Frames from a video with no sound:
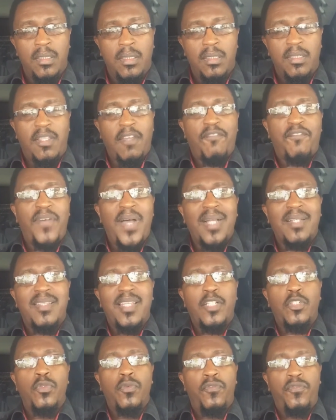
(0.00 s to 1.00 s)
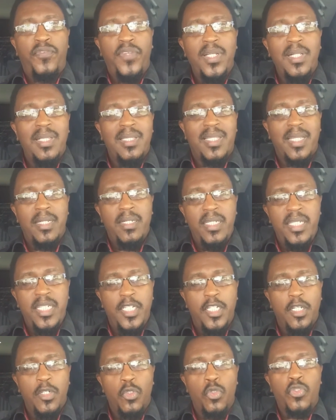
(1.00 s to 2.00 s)
The fact that you feel the
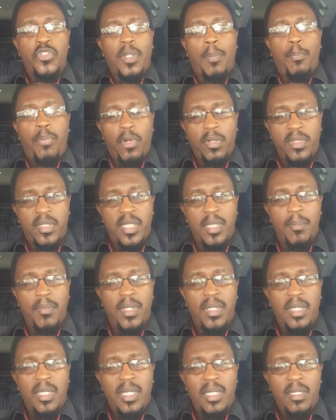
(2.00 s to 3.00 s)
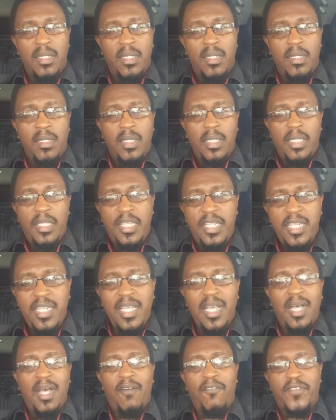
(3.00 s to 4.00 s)
need to support them
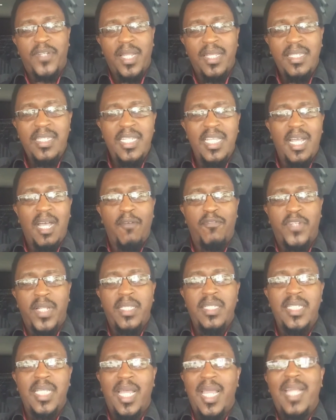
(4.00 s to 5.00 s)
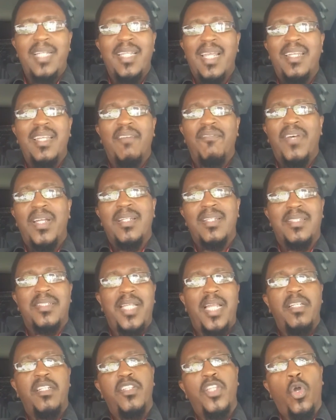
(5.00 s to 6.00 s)
year after year after year. And I never
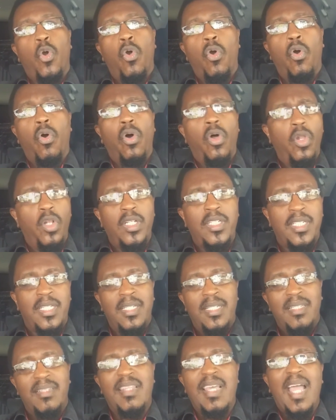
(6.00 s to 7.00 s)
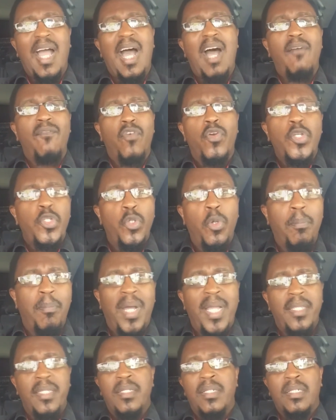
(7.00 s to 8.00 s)
understand the hold they have on your
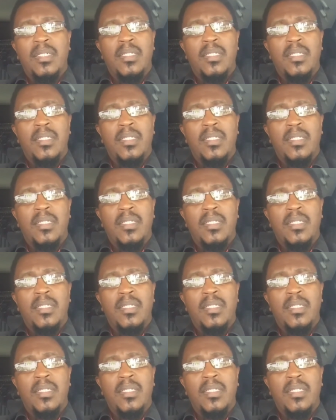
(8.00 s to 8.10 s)
mind.